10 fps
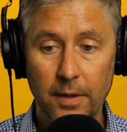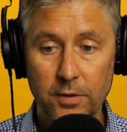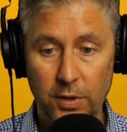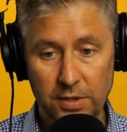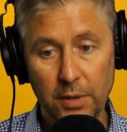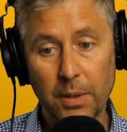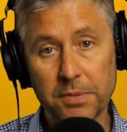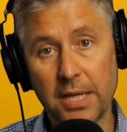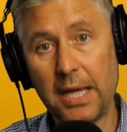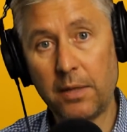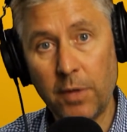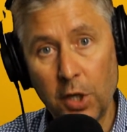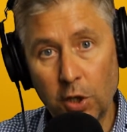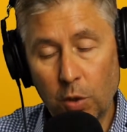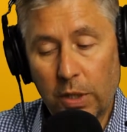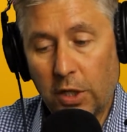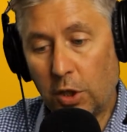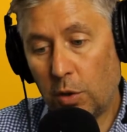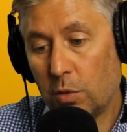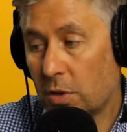So you see what I'm saying? You can
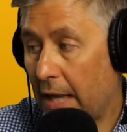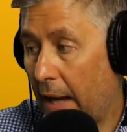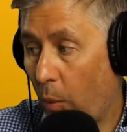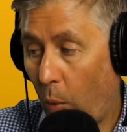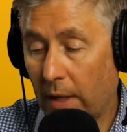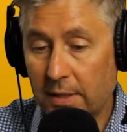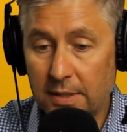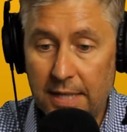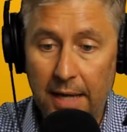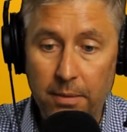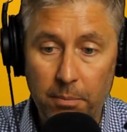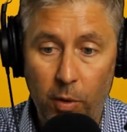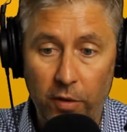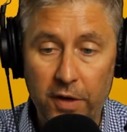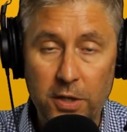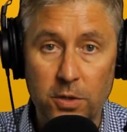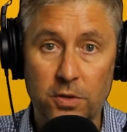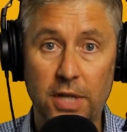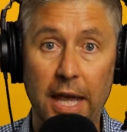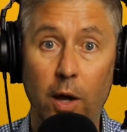use that 1 to 10 motivation
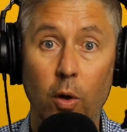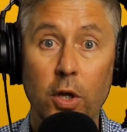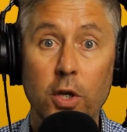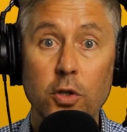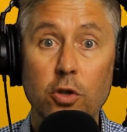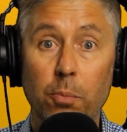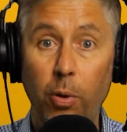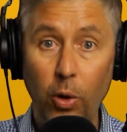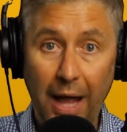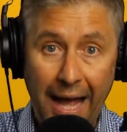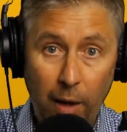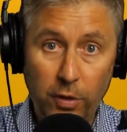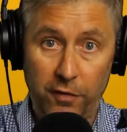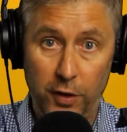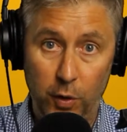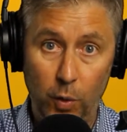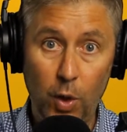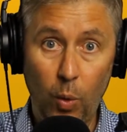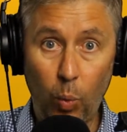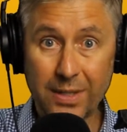scale to pull out of you
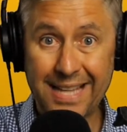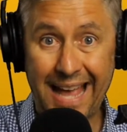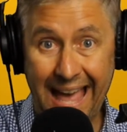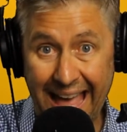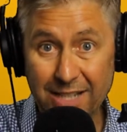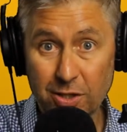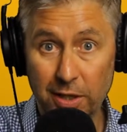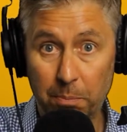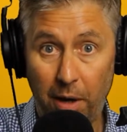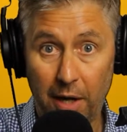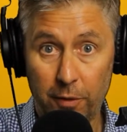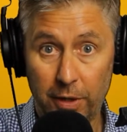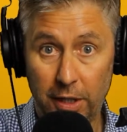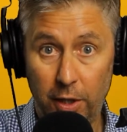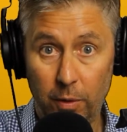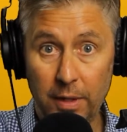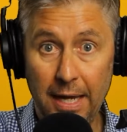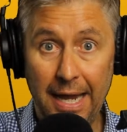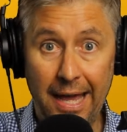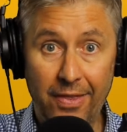what's actually bothering you.
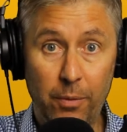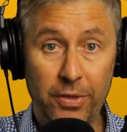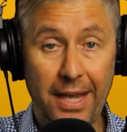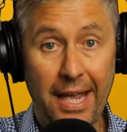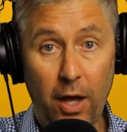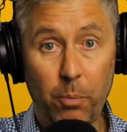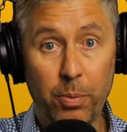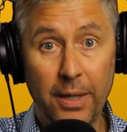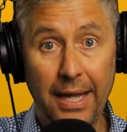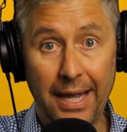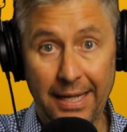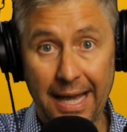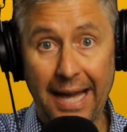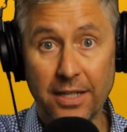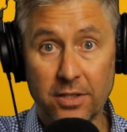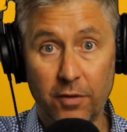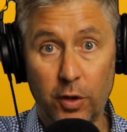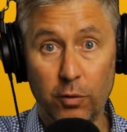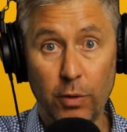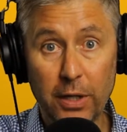And then with the help and guidance of a
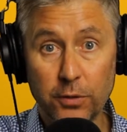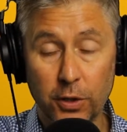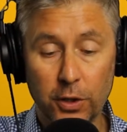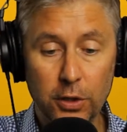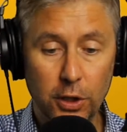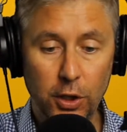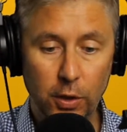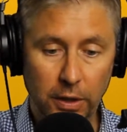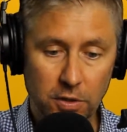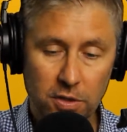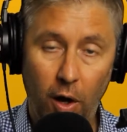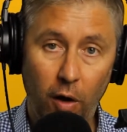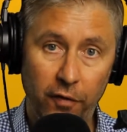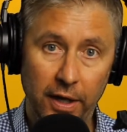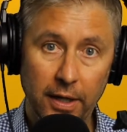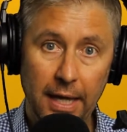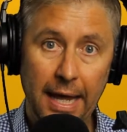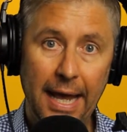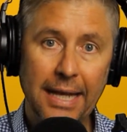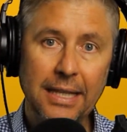good realtor, you can solve it
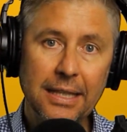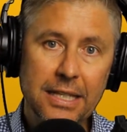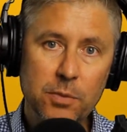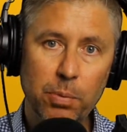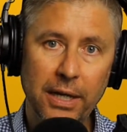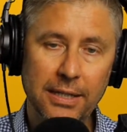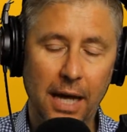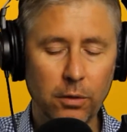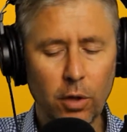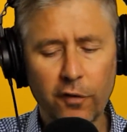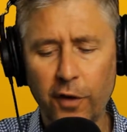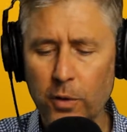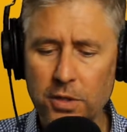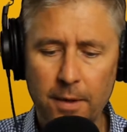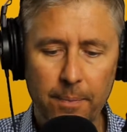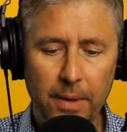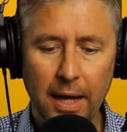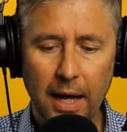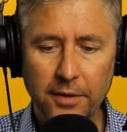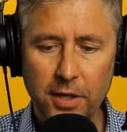and at least bring it down. Look, folks,
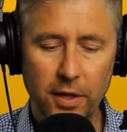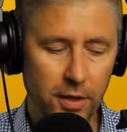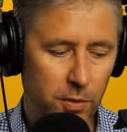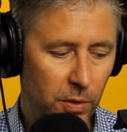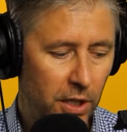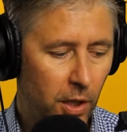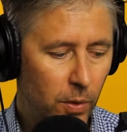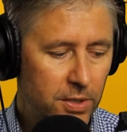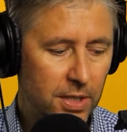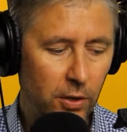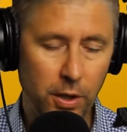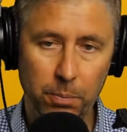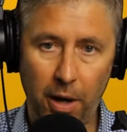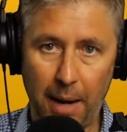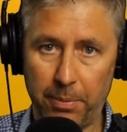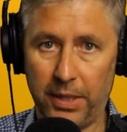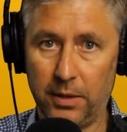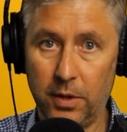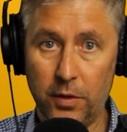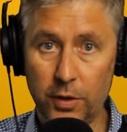I'll tell you this. When you go to sell your
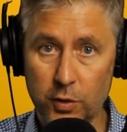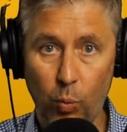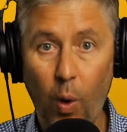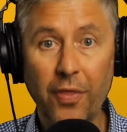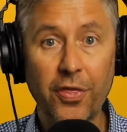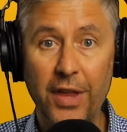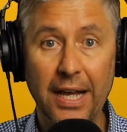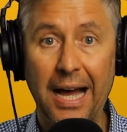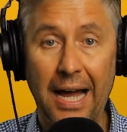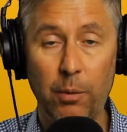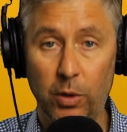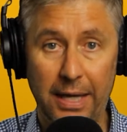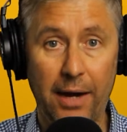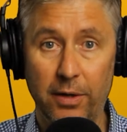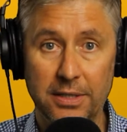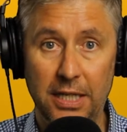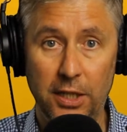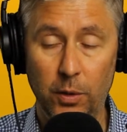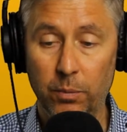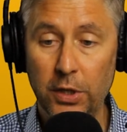property, there's one thing I will guarantee
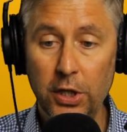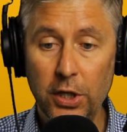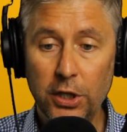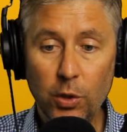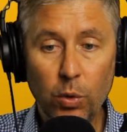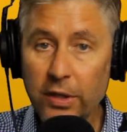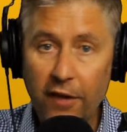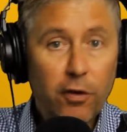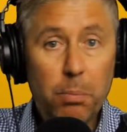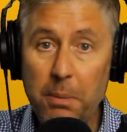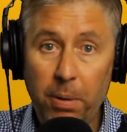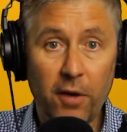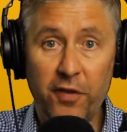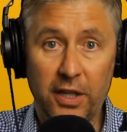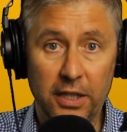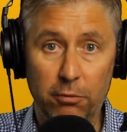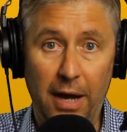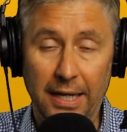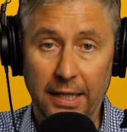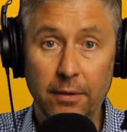you. You will never be perfectly
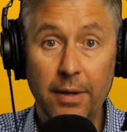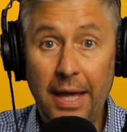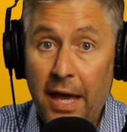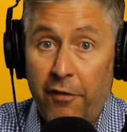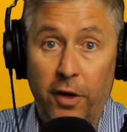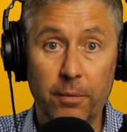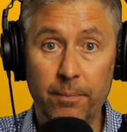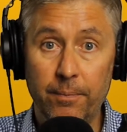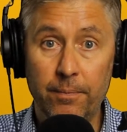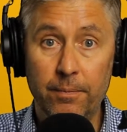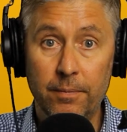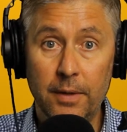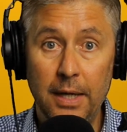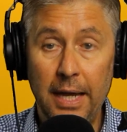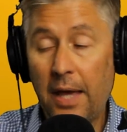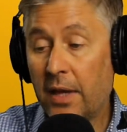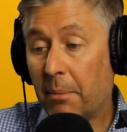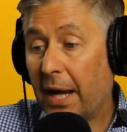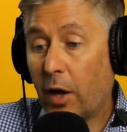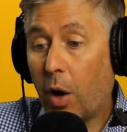ready, ever. And there
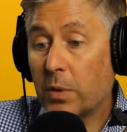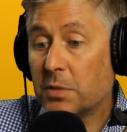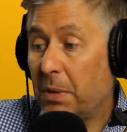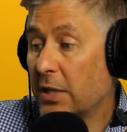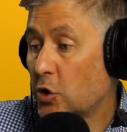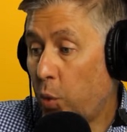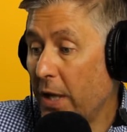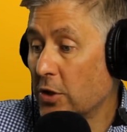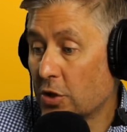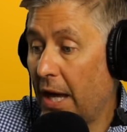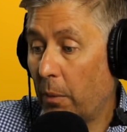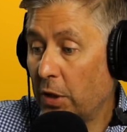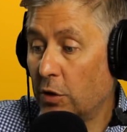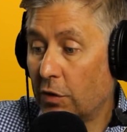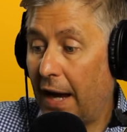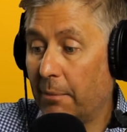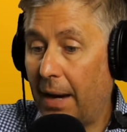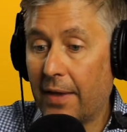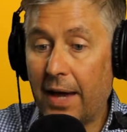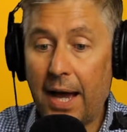might always be a twinge that when you drive
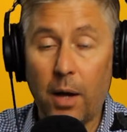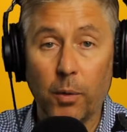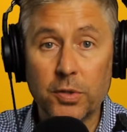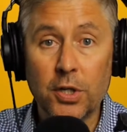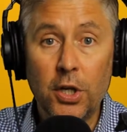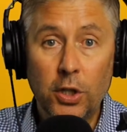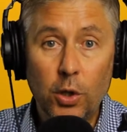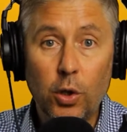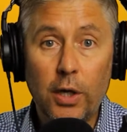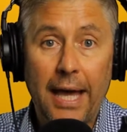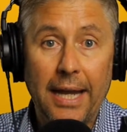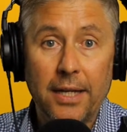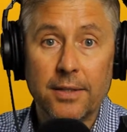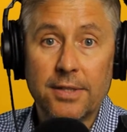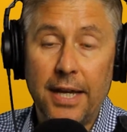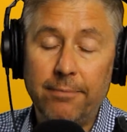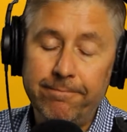by the house, you look at it and say,